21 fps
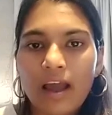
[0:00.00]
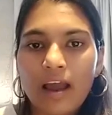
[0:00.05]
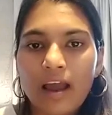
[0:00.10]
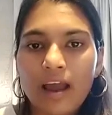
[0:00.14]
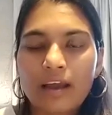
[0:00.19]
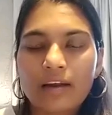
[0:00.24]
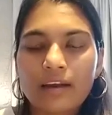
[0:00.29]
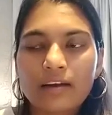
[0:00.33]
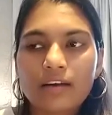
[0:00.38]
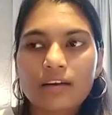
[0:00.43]

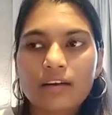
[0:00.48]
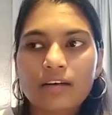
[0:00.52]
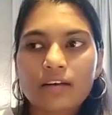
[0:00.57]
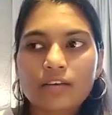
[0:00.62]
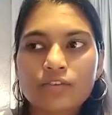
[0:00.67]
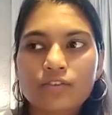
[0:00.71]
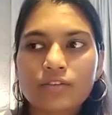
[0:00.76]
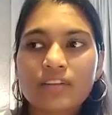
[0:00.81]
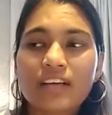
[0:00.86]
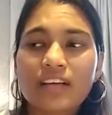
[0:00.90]
and uh,
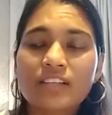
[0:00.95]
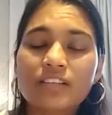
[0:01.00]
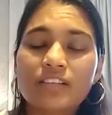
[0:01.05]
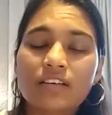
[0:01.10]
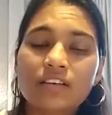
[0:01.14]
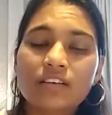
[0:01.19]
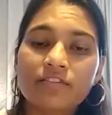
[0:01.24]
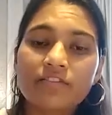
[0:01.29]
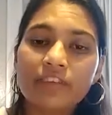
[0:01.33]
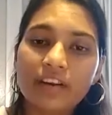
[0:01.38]
so that's
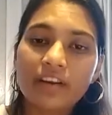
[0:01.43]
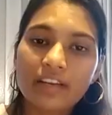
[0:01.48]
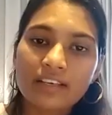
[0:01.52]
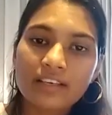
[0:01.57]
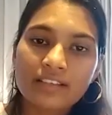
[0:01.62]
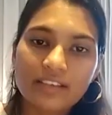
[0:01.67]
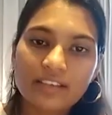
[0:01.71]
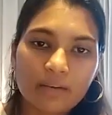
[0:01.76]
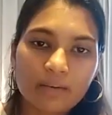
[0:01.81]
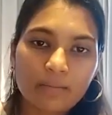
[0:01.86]
a very
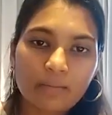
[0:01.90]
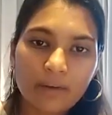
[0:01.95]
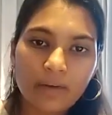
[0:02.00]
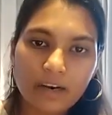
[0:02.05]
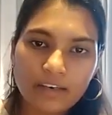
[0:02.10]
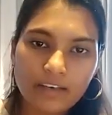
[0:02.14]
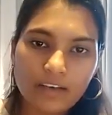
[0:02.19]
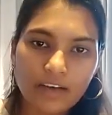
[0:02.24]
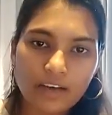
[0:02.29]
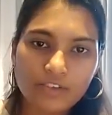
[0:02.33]
sad
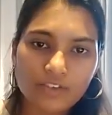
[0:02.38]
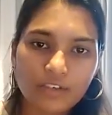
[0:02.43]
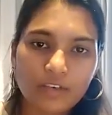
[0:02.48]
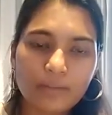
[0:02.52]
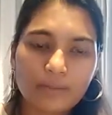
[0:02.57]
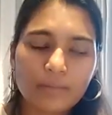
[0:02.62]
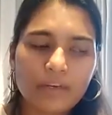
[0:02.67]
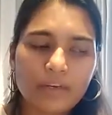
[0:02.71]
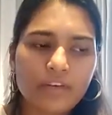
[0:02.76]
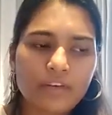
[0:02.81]
part
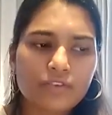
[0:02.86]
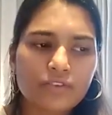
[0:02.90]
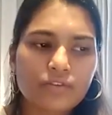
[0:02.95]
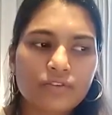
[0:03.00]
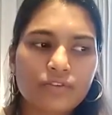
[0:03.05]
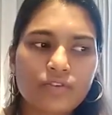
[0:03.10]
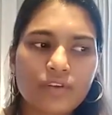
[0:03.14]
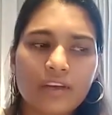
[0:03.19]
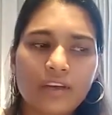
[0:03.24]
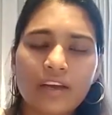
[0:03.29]
actually because
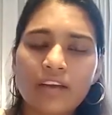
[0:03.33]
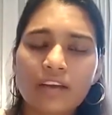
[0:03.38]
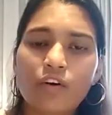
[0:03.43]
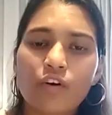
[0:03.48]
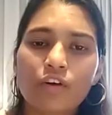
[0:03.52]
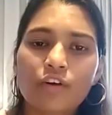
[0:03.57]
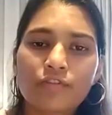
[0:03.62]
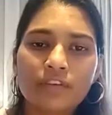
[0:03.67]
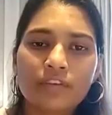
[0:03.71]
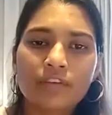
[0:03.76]
also again
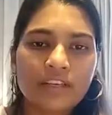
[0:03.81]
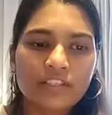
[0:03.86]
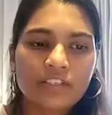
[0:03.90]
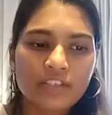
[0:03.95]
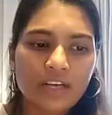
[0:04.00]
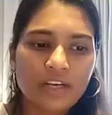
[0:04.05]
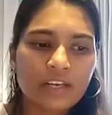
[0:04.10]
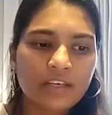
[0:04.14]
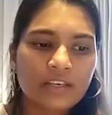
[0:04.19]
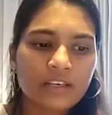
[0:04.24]

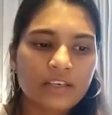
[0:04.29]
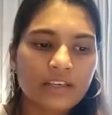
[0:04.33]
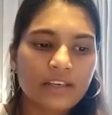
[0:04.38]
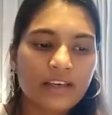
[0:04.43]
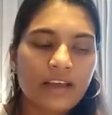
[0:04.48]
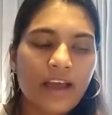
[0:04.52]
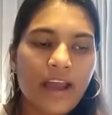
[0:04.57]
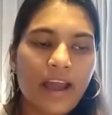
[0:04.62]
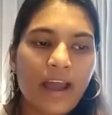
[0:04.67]
confidentiality